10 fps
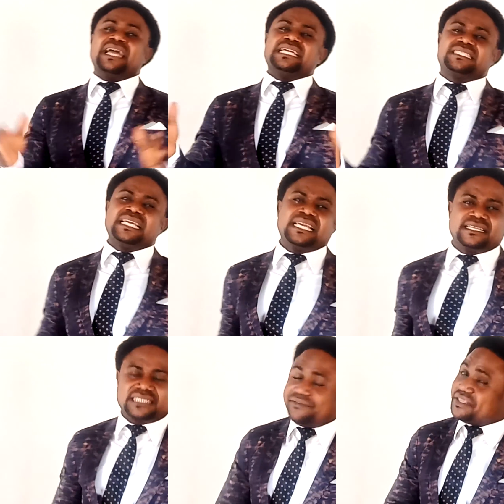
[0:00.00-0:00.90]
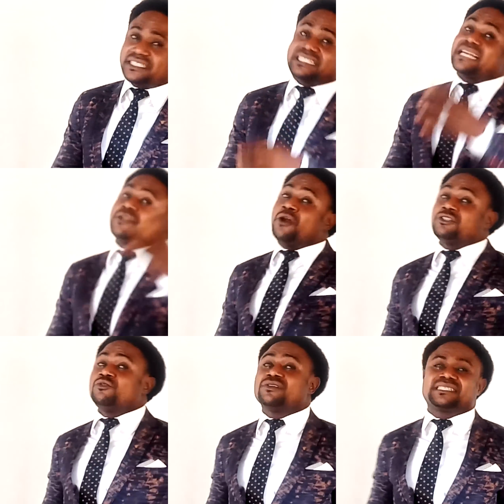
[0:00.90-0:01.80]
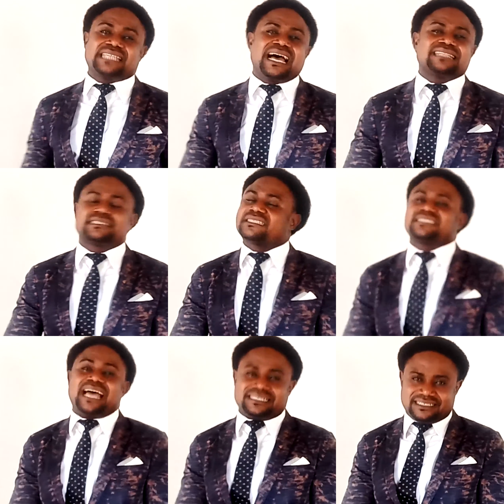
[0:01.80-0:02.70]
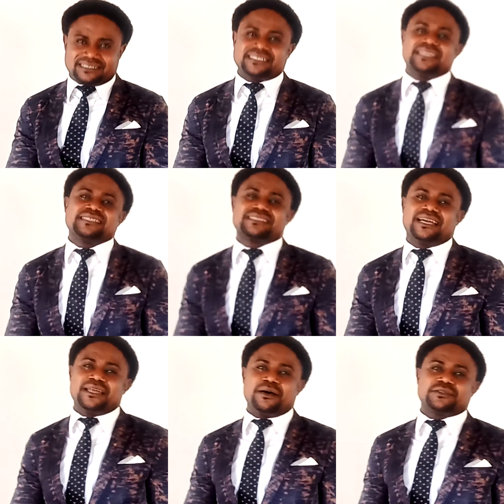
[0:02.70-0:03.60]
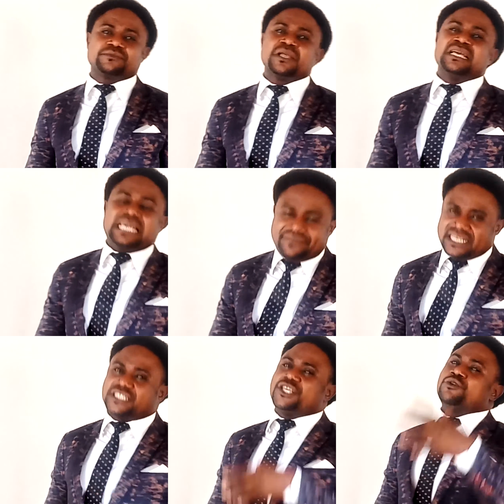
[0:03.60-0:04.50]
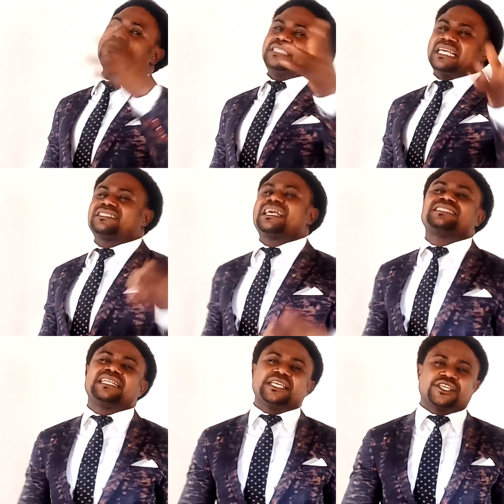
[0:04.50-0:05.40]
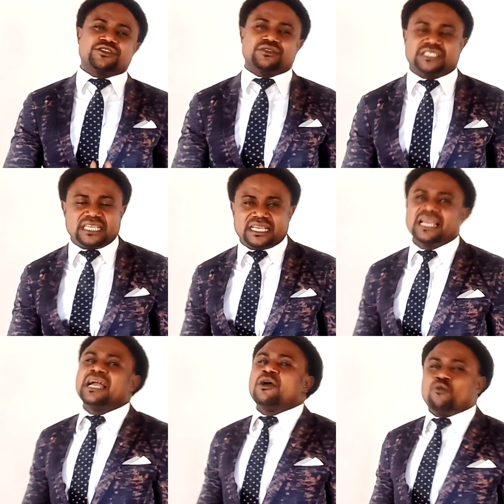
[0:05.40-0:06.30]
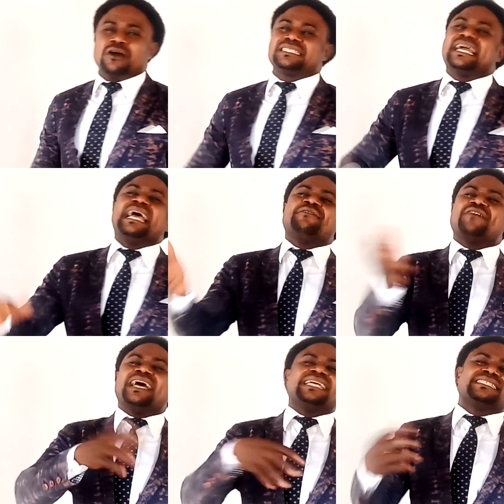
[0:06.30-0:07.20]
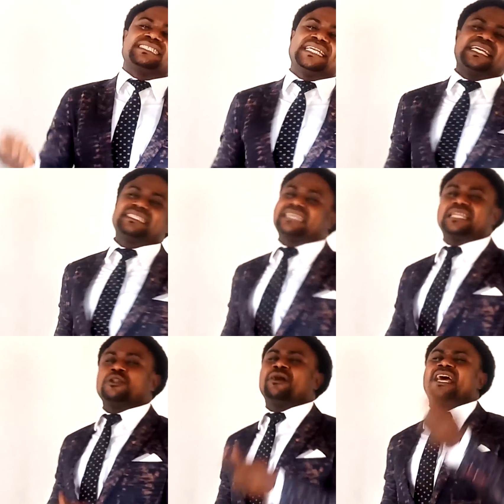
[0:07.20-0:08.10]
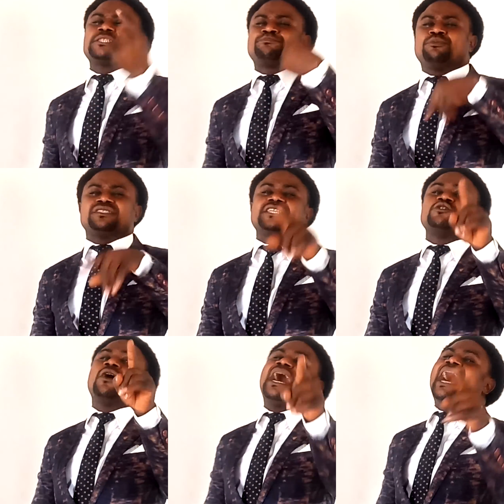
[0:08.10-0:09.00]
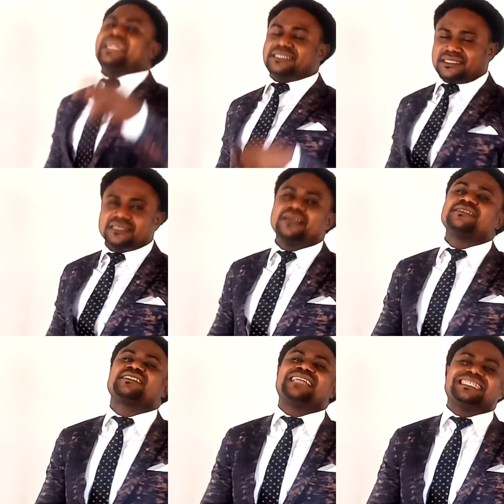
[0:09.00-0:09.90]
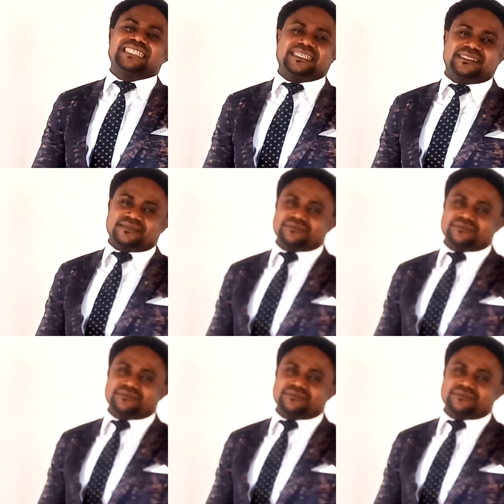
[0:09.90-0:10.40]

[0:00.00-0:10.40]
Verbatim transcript: it is, if it's granite you will start, start selling granite. If it is kerosene, start selling kerosene. Whatever it is that the Lord has put in your heart, start it.